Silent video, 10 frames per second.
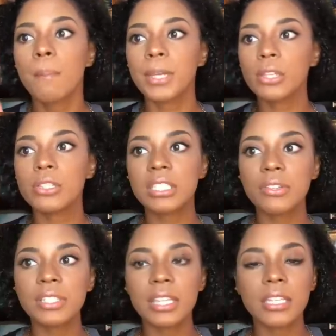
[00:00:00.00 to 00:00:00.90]
but you'll
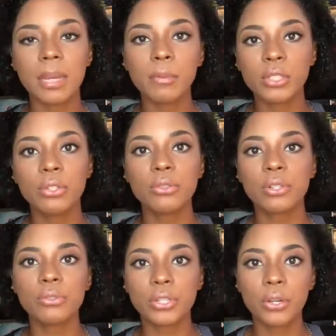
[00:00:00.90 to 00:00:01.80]
still see the number
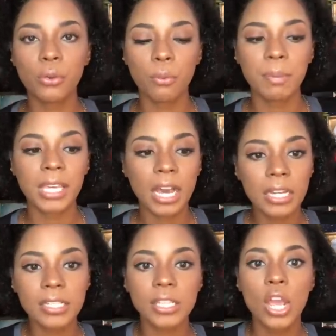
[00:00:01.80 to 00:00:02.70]
222
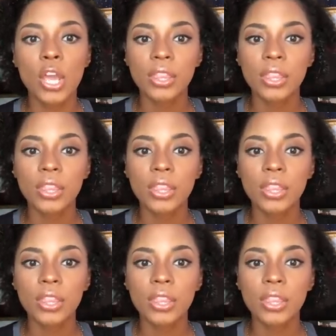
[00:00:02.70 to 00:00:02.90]
because